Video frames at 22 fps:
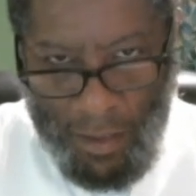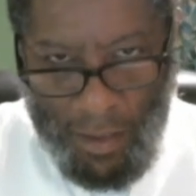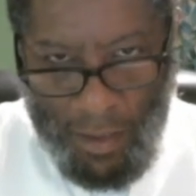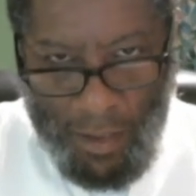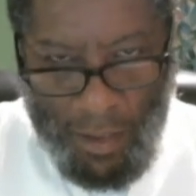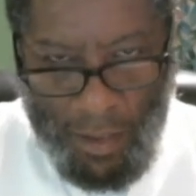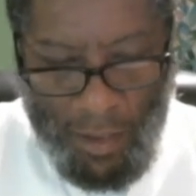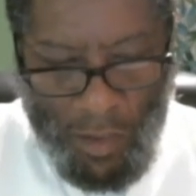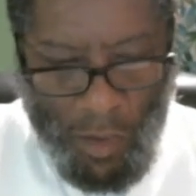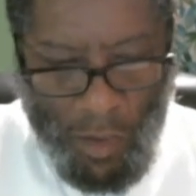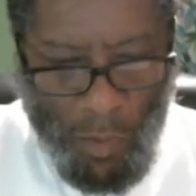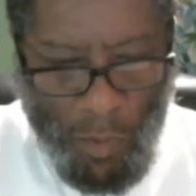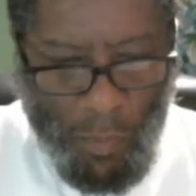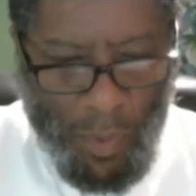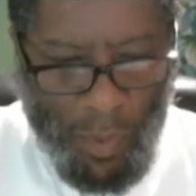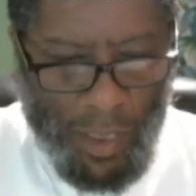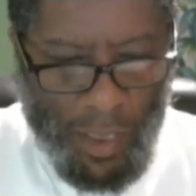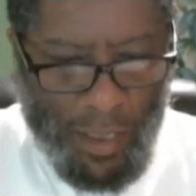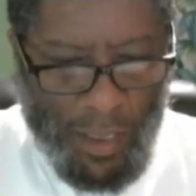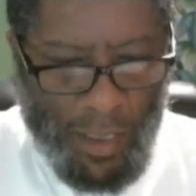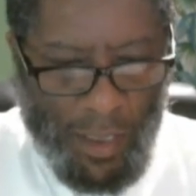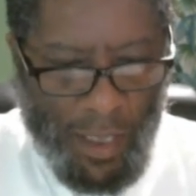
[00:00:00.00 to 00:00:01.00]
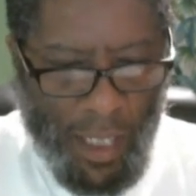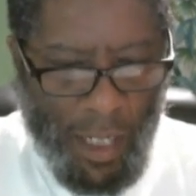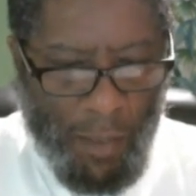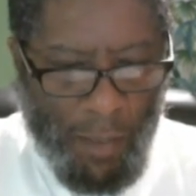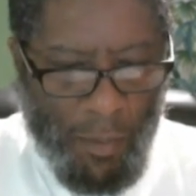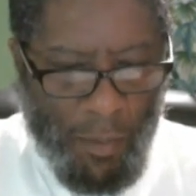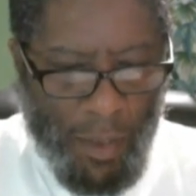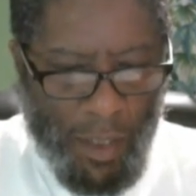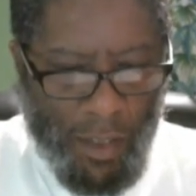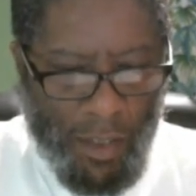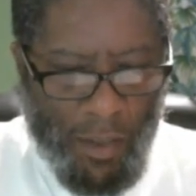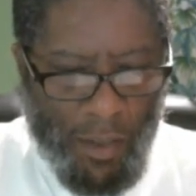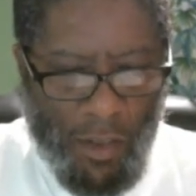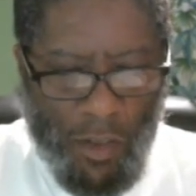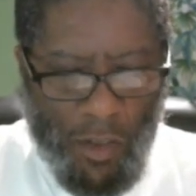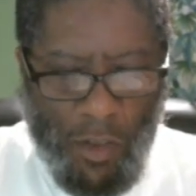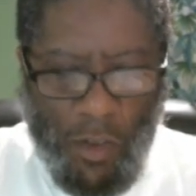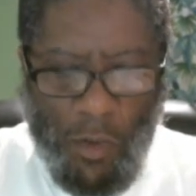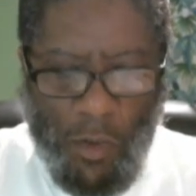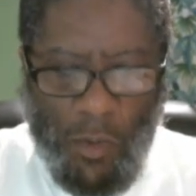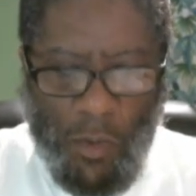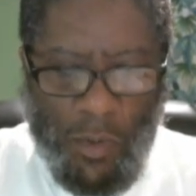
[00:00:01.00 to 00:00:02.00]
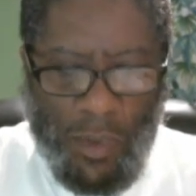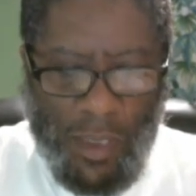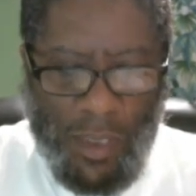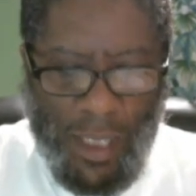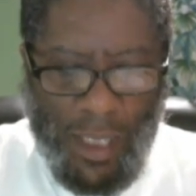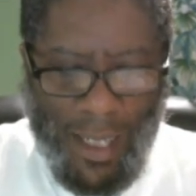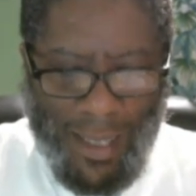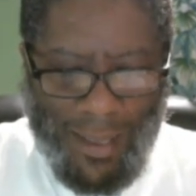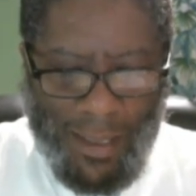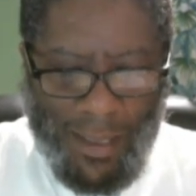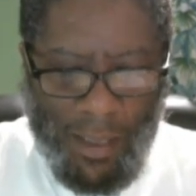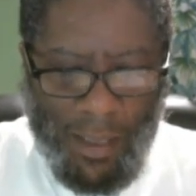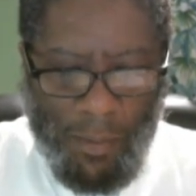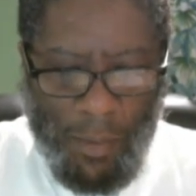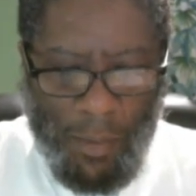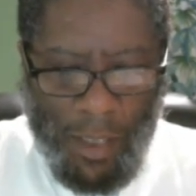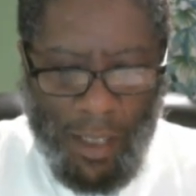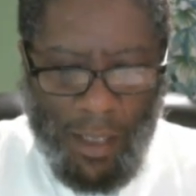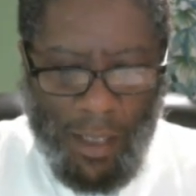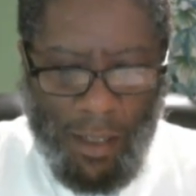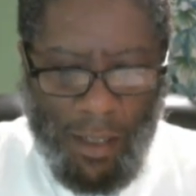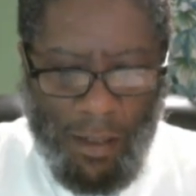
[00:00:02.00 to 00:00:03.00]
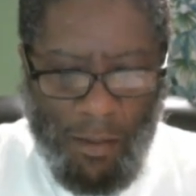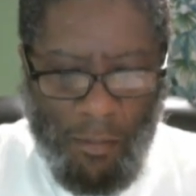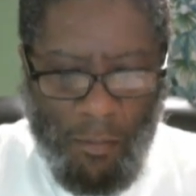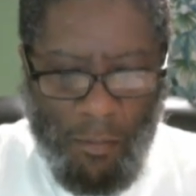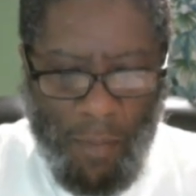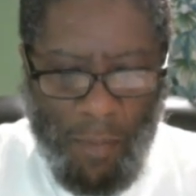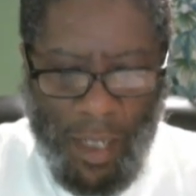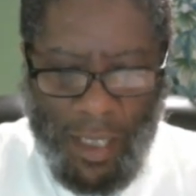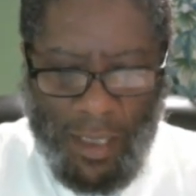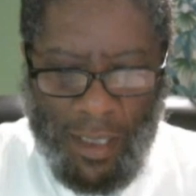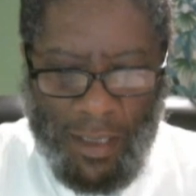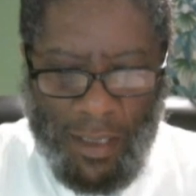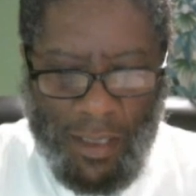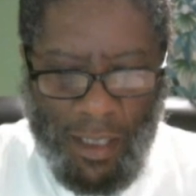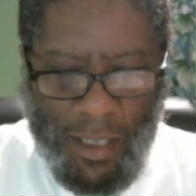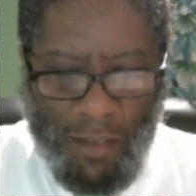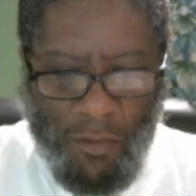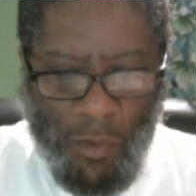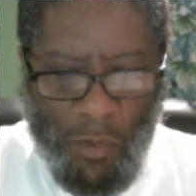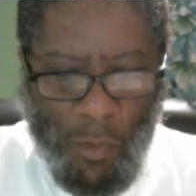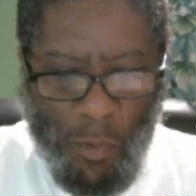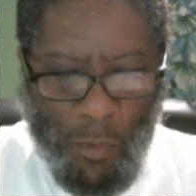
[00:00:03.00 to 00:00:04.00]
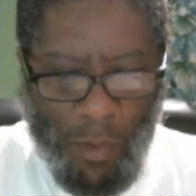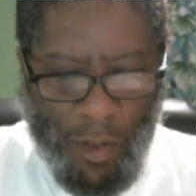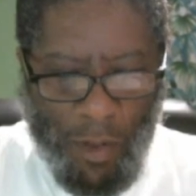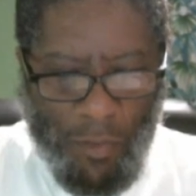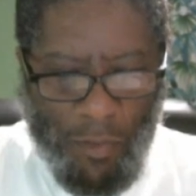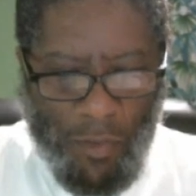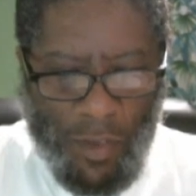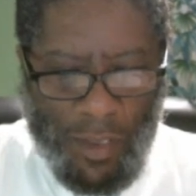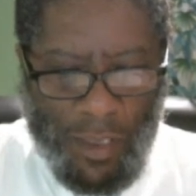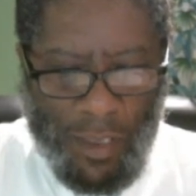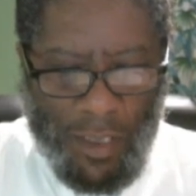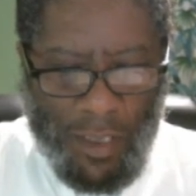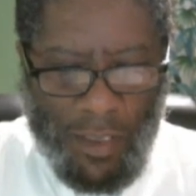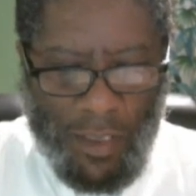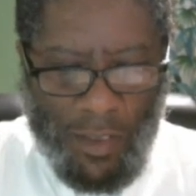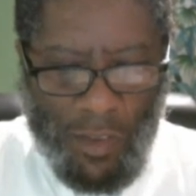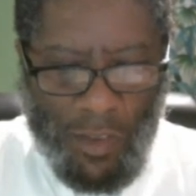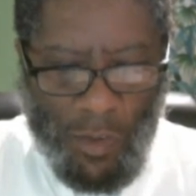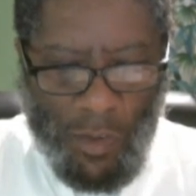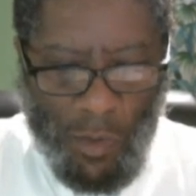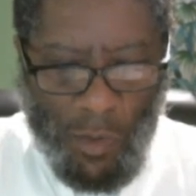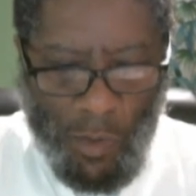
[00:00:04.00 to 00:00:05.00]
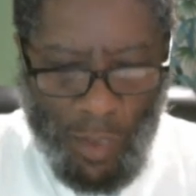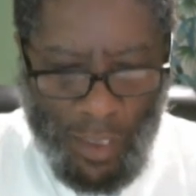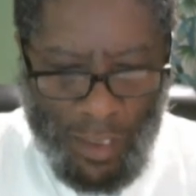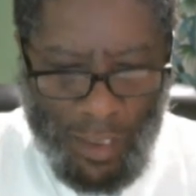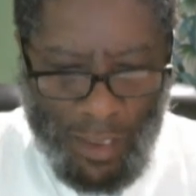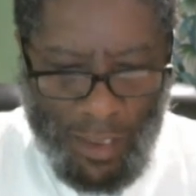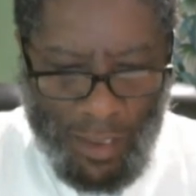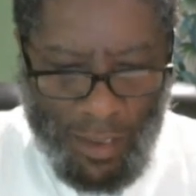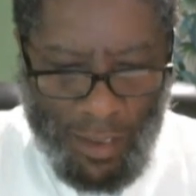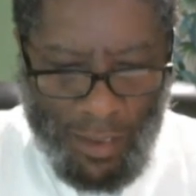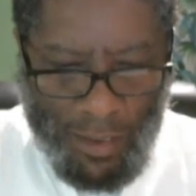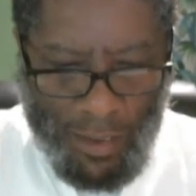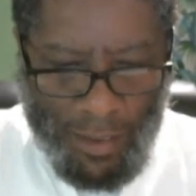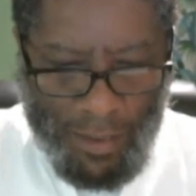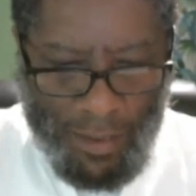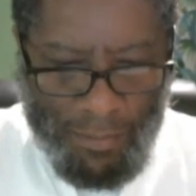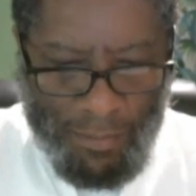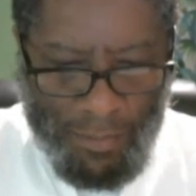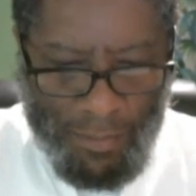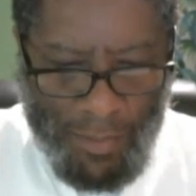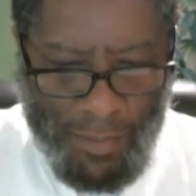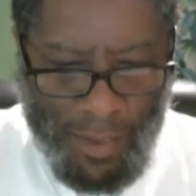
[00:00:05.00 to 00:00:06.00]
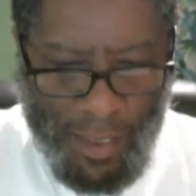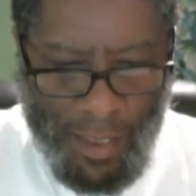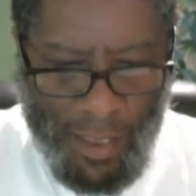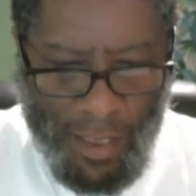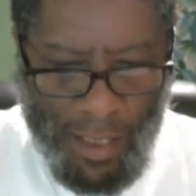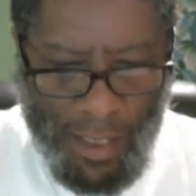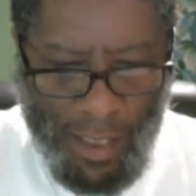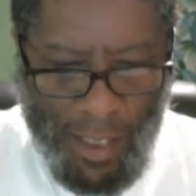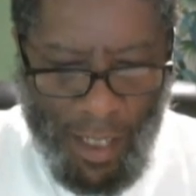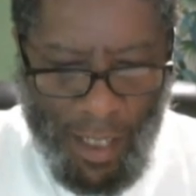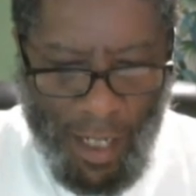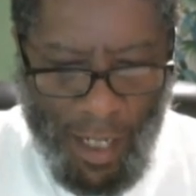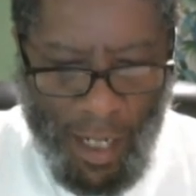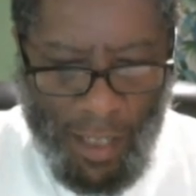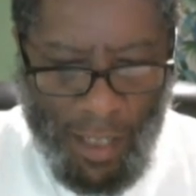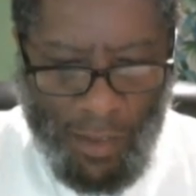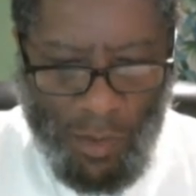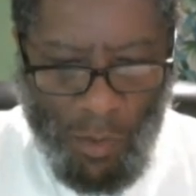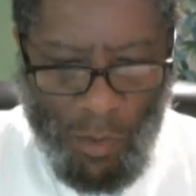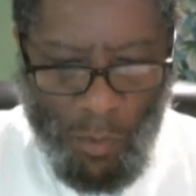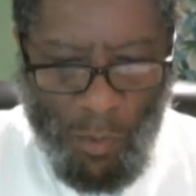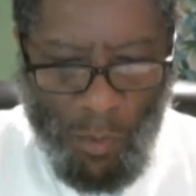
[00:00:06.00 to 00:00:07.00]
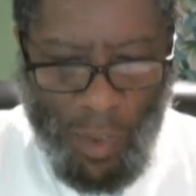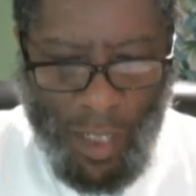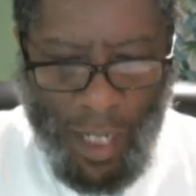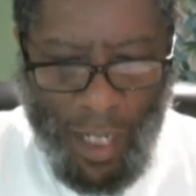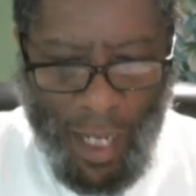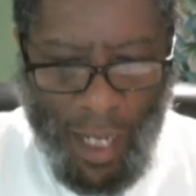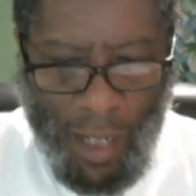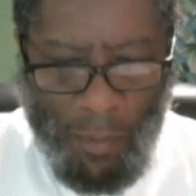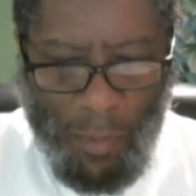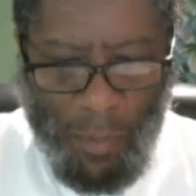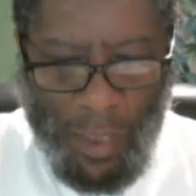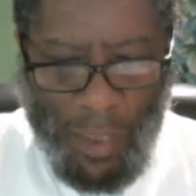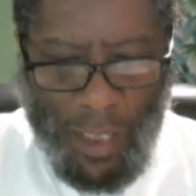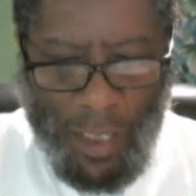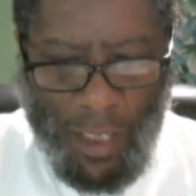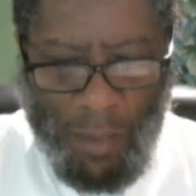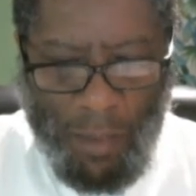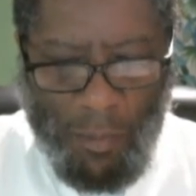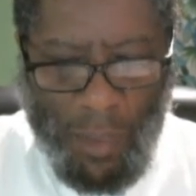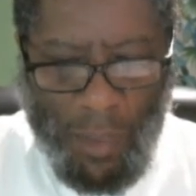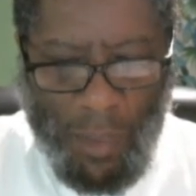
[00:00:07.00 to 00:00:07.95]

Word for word: This opening statement The New Testament makes several references to Grecians and to what had become